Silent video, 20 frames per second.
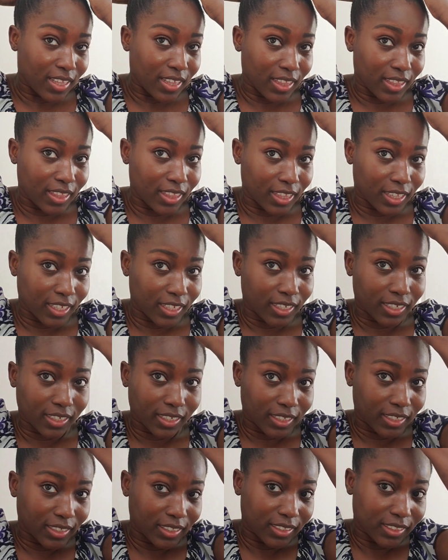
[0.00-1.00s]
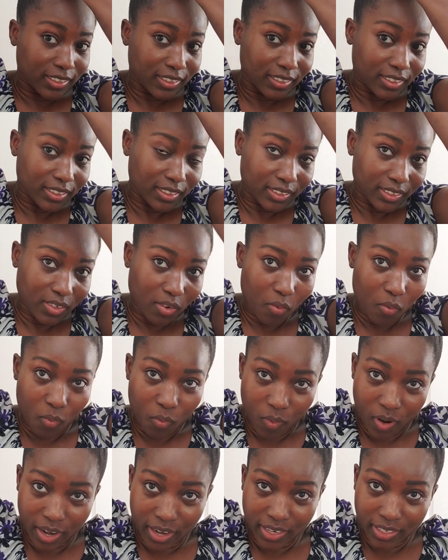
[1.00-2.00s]
the
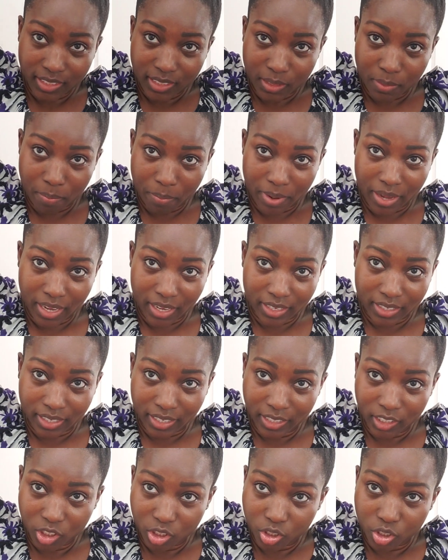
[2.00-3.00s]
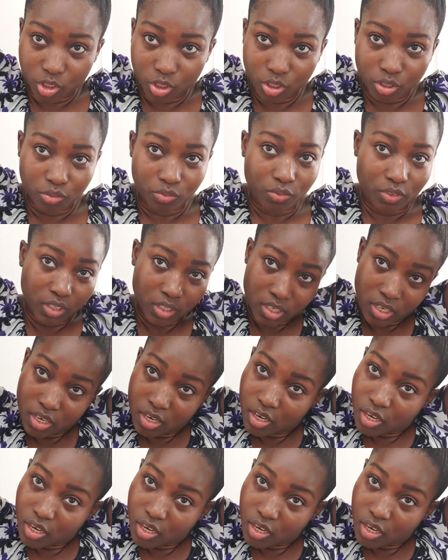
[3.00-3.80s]
white band I just used.